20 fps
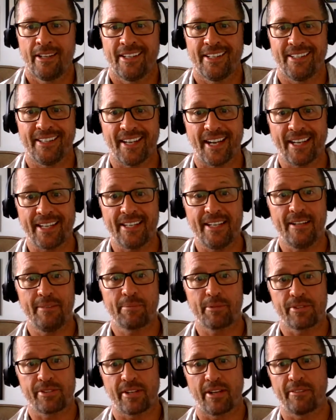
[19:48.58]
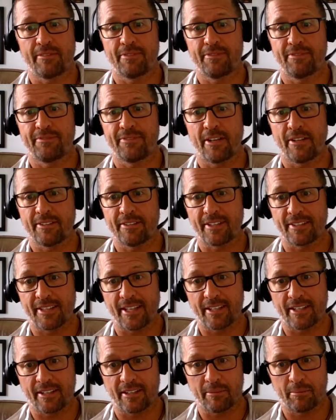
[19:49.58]
90% felt that they
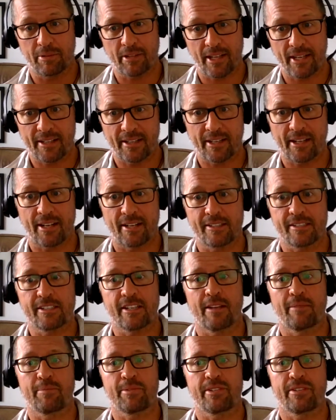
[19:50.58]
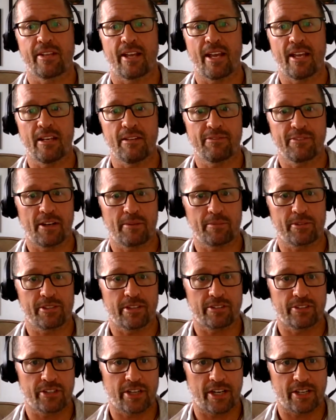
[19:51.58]
could apply the concepts,
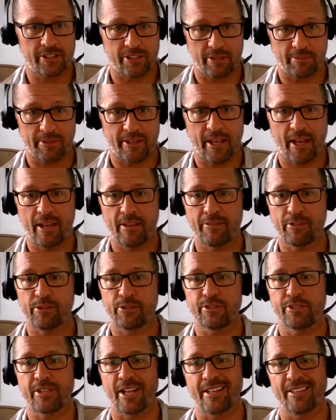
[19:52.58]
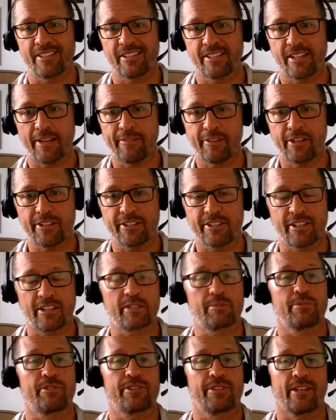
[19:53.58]
85% changed their behaviors, and
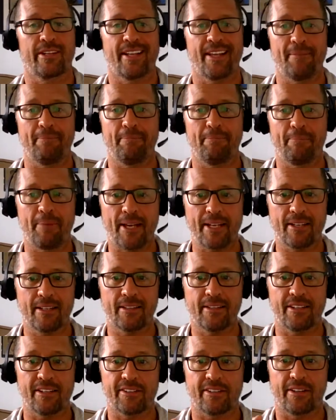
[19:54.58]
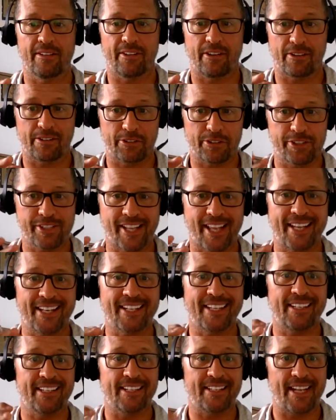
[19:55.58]
76% embedded their
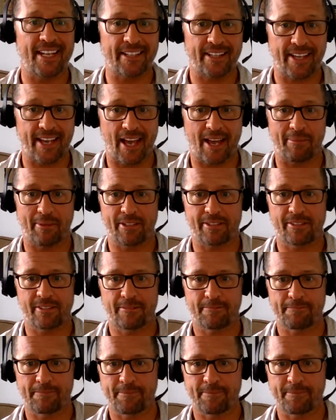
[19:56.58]
understanding in daily habits.